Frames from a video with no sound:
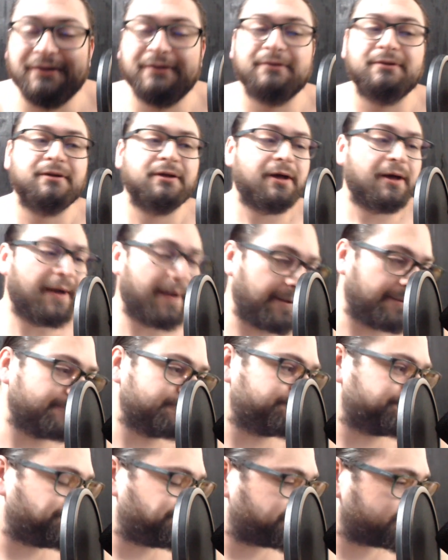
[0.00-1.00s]

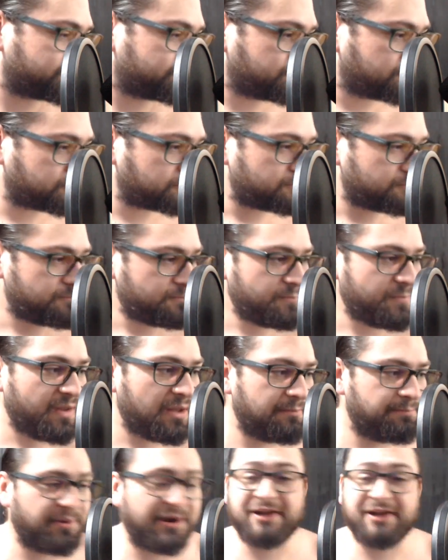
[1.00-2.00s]

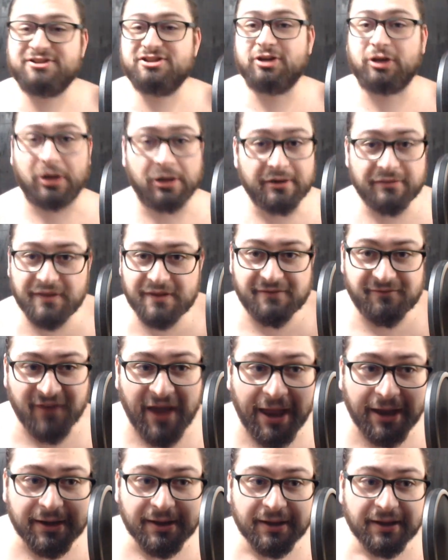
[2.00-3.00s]
But I did good at the
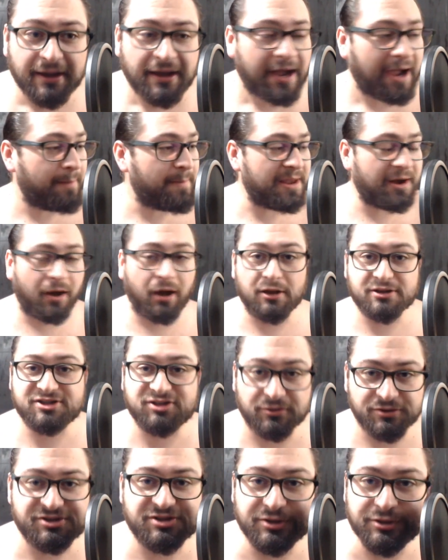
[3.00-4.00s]
event. I made all
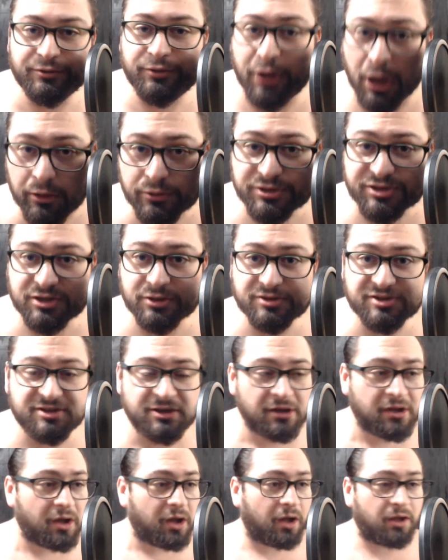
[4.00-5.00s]
sorts of new coasters,
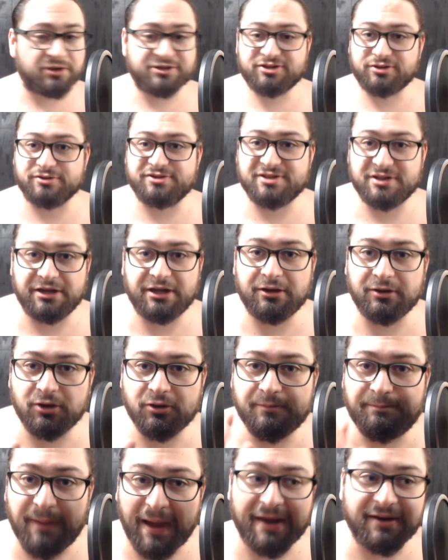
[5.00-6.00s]
all sorts of neat new
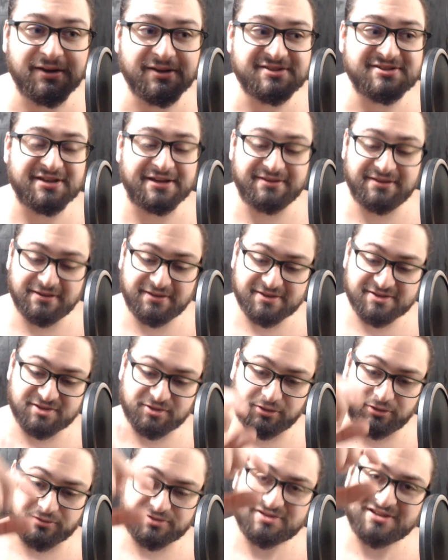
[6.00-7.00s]
pendants. I did these
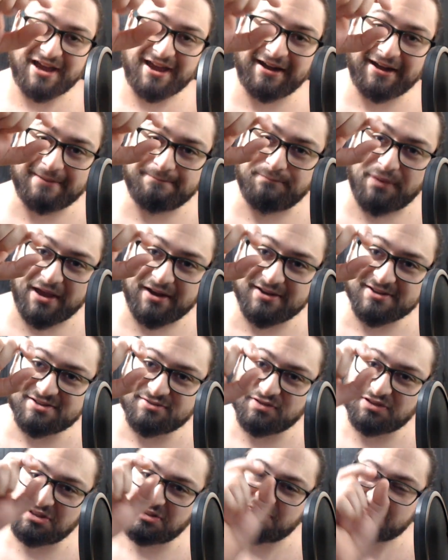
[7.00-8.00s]
little tiny pendants
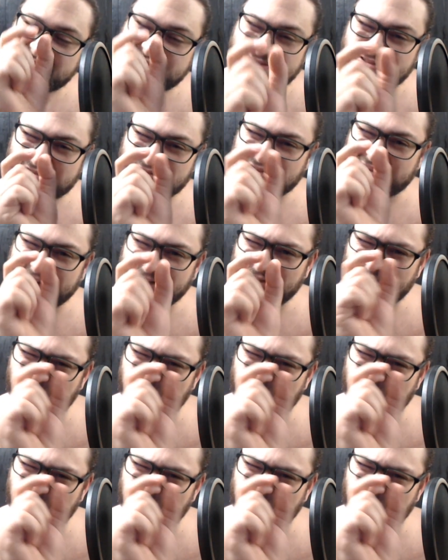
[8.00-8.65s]
with they're like little